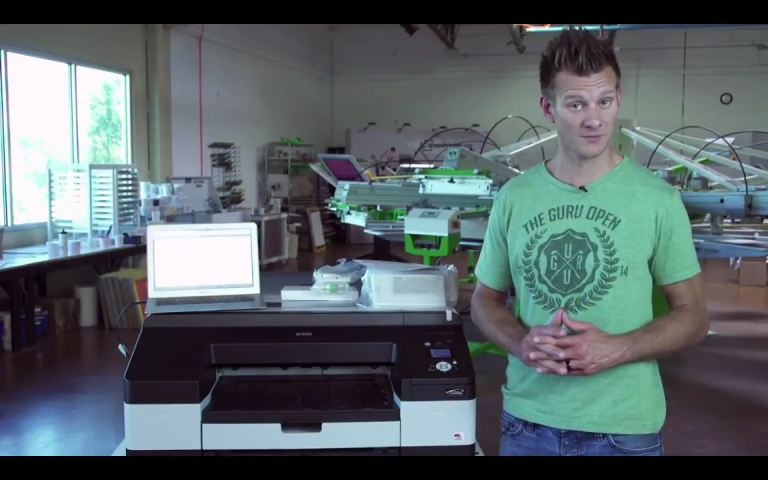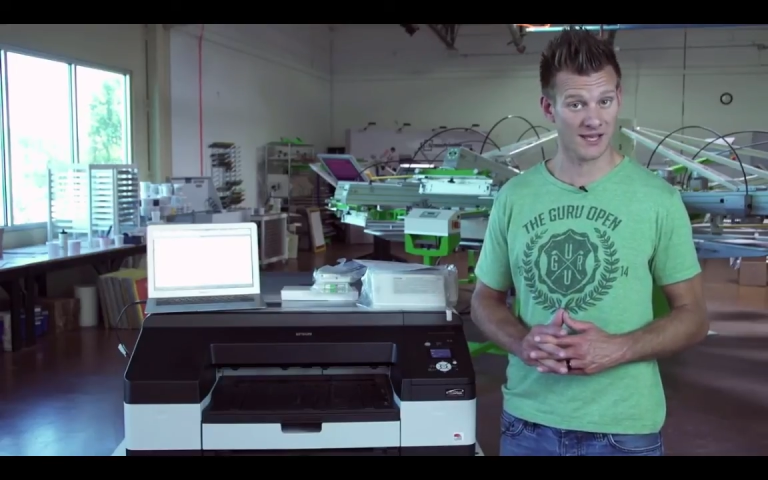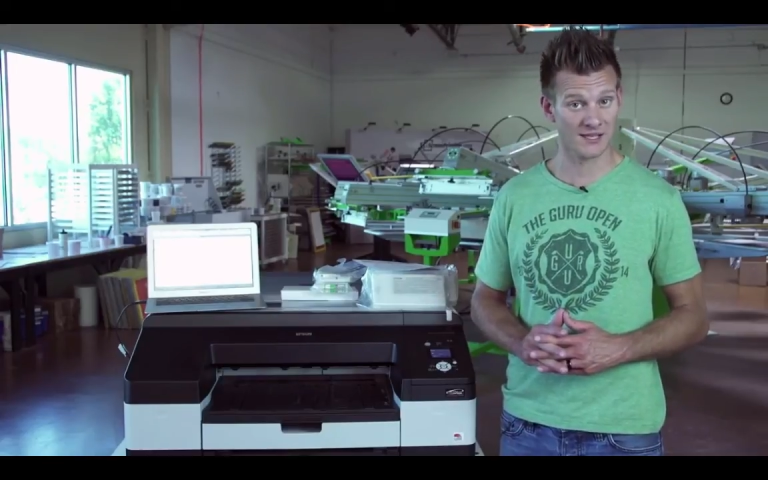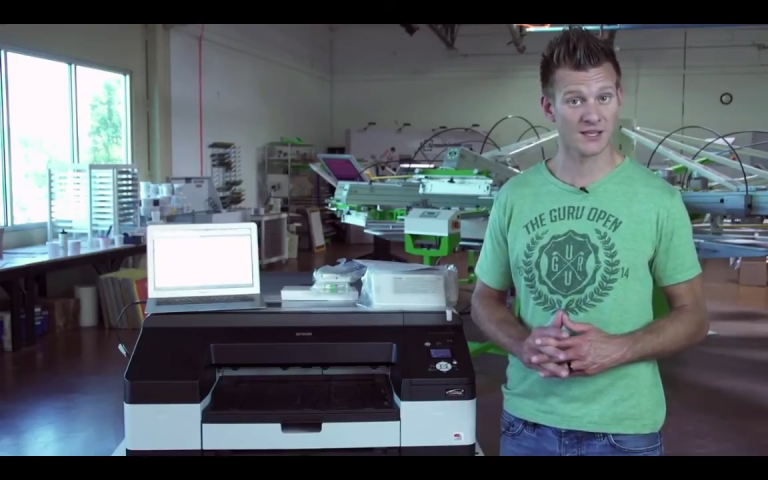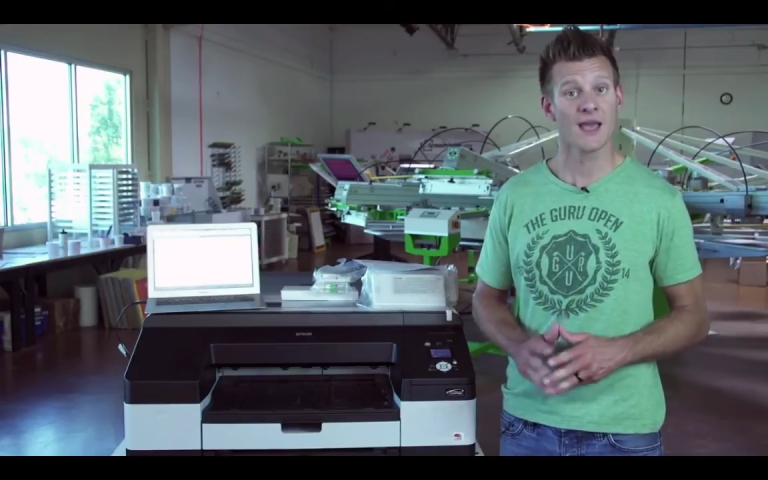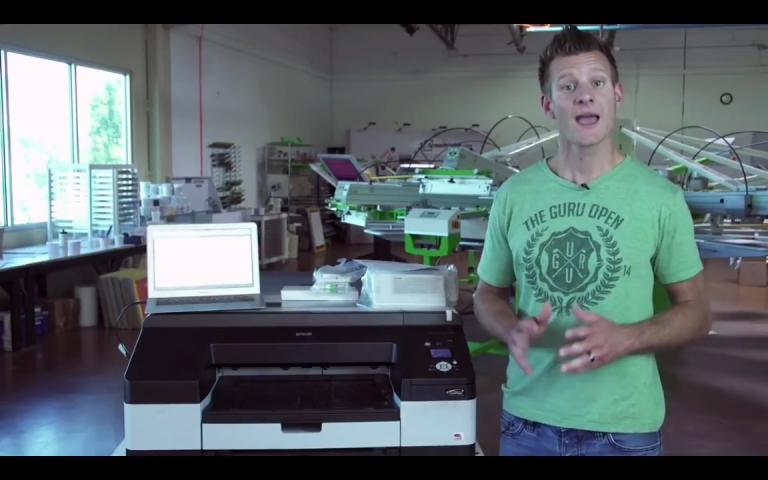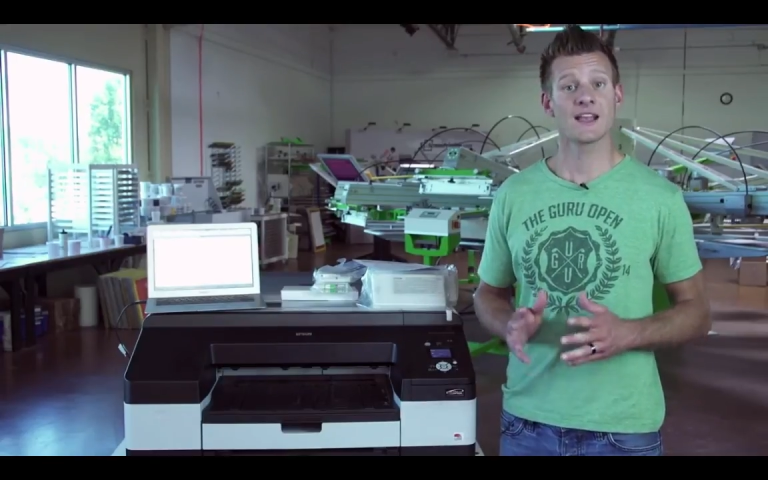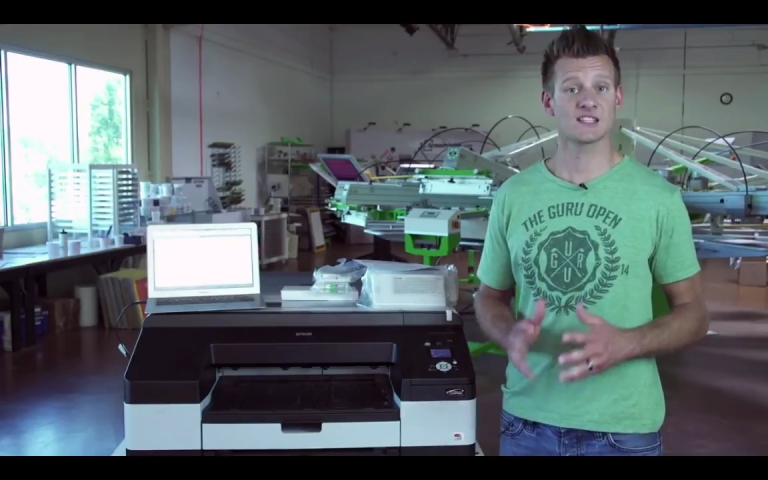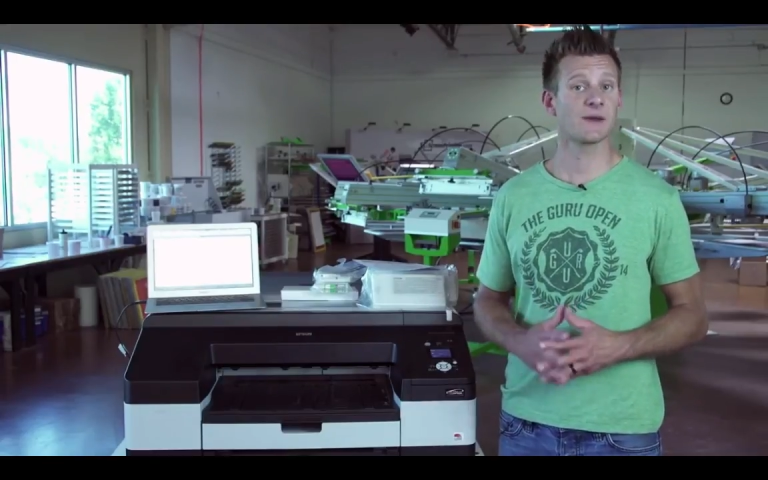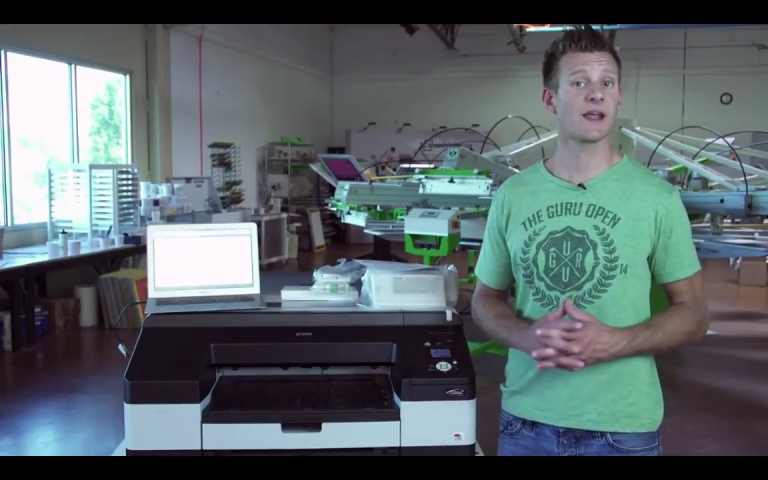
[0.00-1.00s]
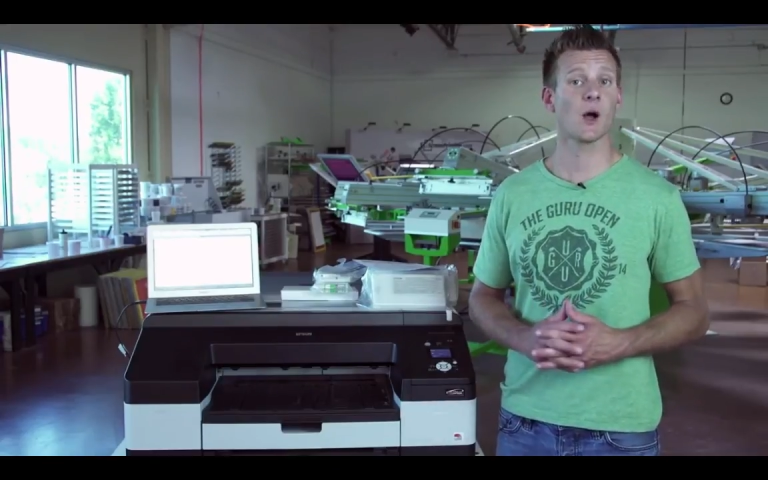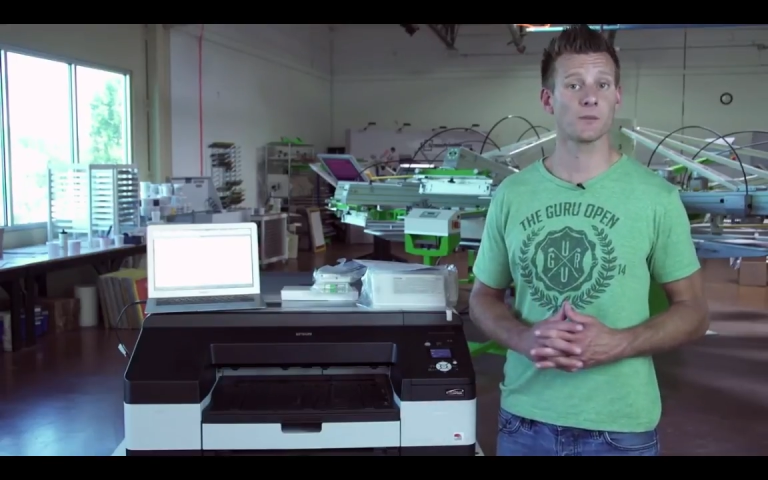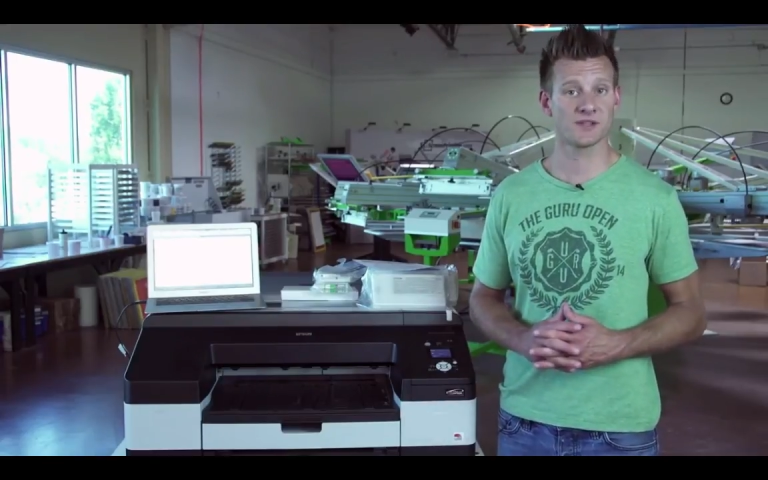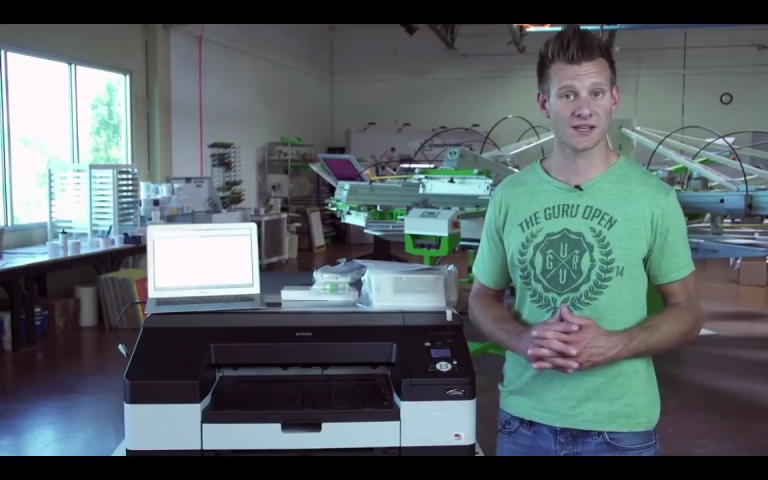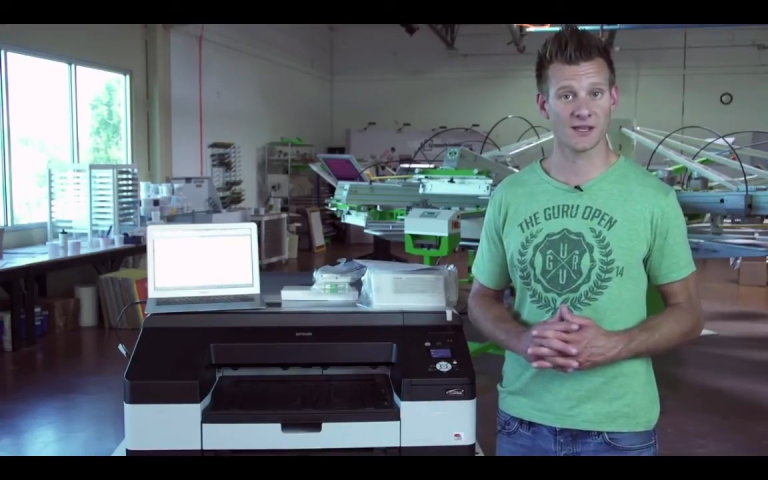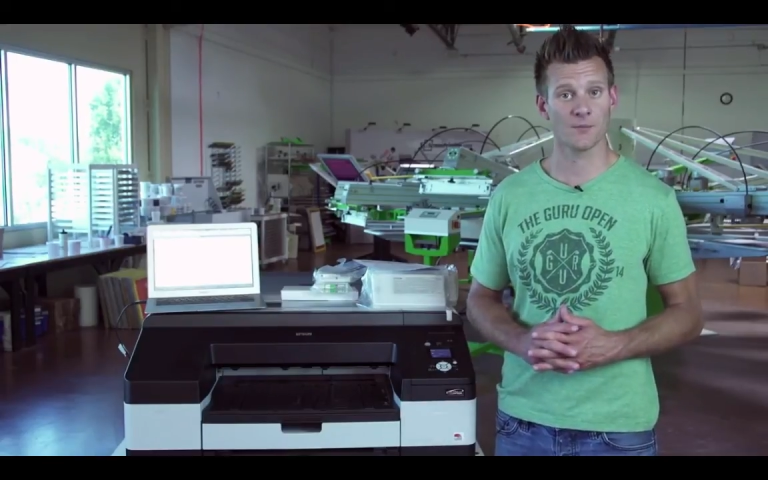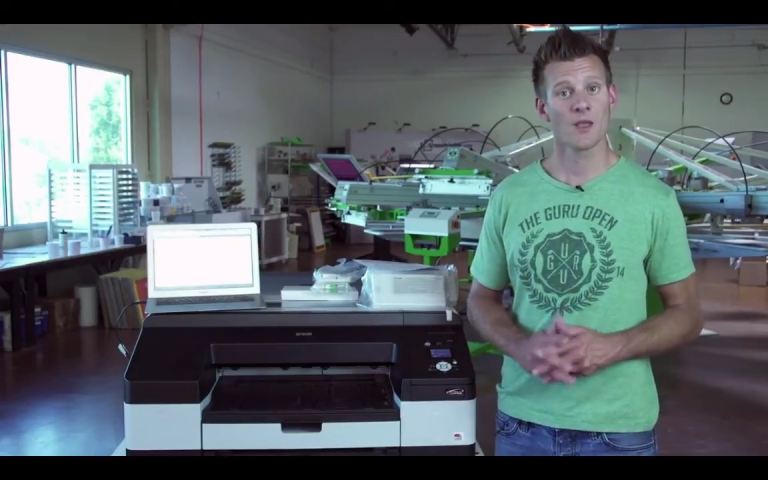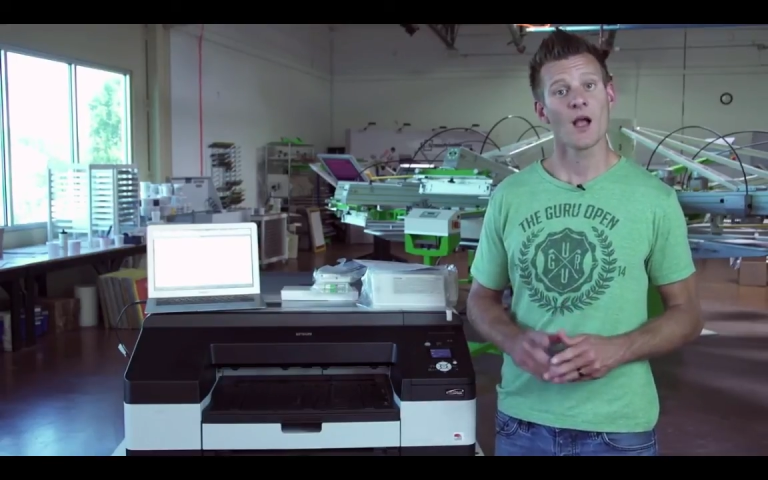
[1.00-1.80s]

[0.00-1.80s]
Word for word: desk and submit a help ticket.